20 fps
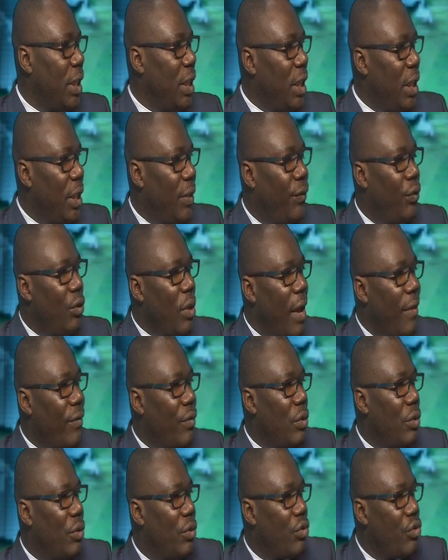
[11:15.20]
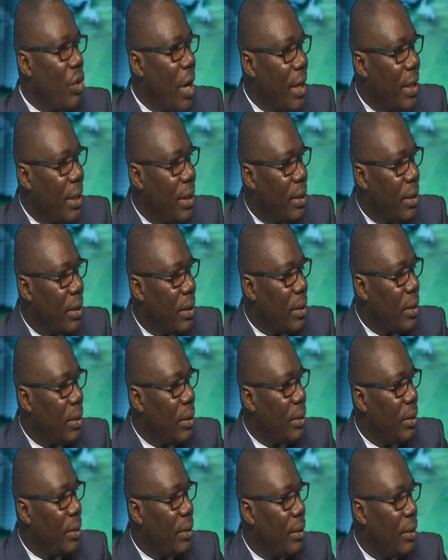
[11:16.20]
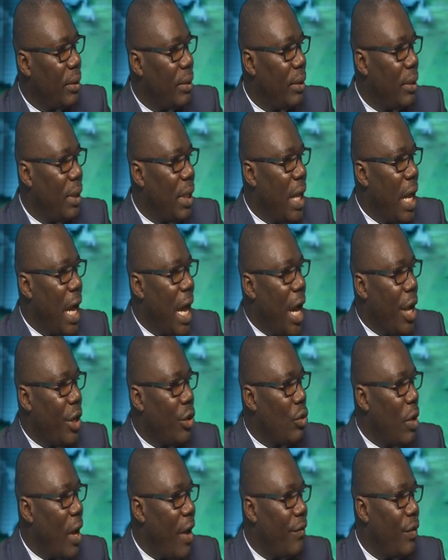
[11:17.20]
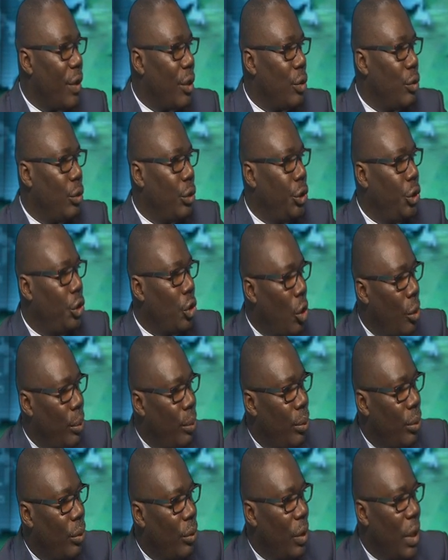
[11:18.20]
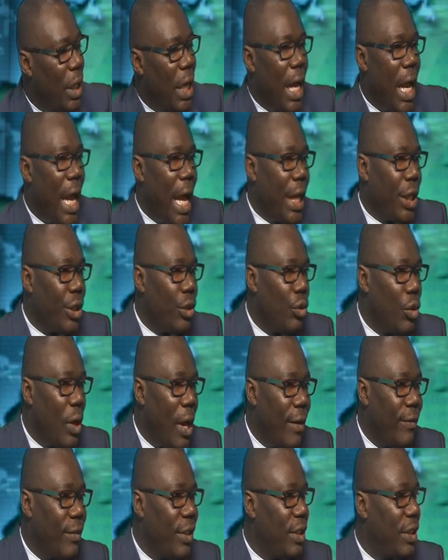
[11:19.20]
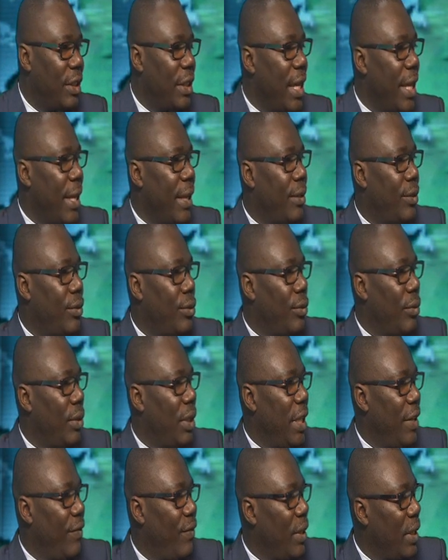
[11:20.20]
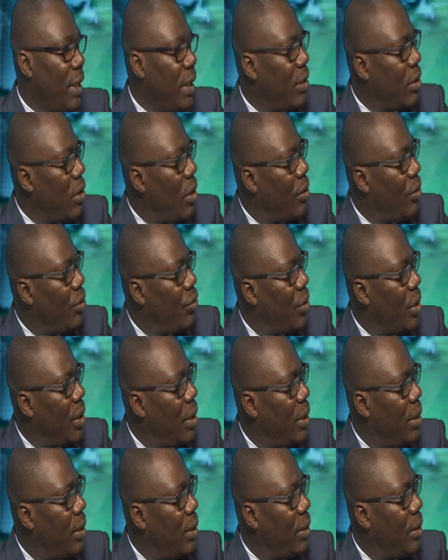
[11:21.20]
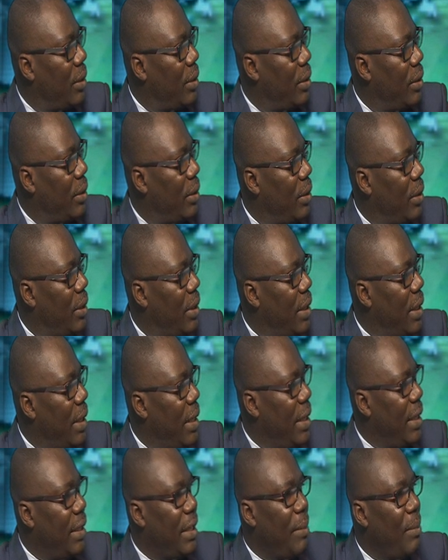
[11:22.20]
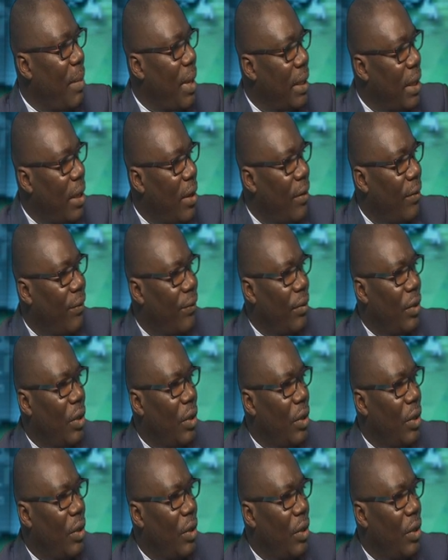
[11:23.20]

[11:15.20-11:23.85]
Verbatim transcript: If you have good credit and you have a good job and you have the stay to live in this country, it's a matter of